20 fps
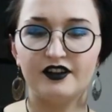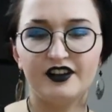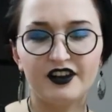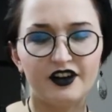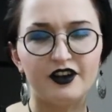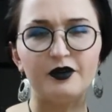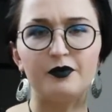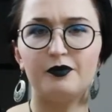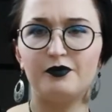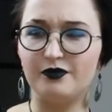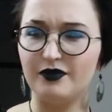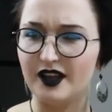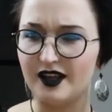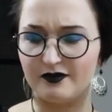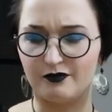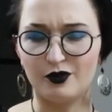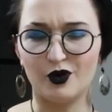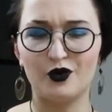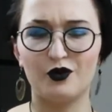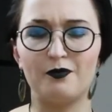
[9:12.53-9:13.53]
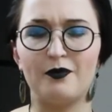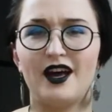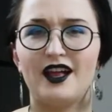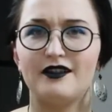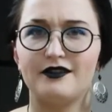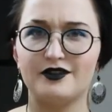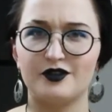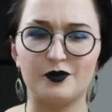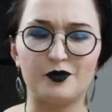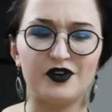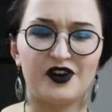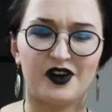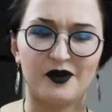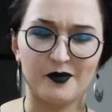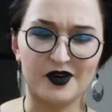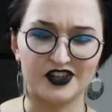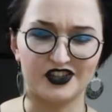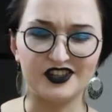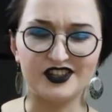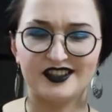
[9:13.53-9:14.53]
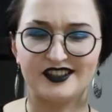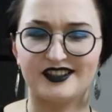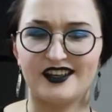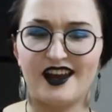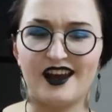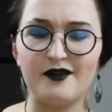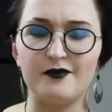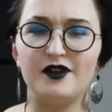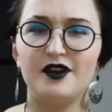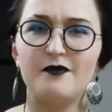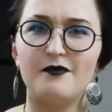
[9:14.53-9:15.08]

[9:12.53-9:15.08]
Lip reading: They are, like, both palettes are pretty much the same.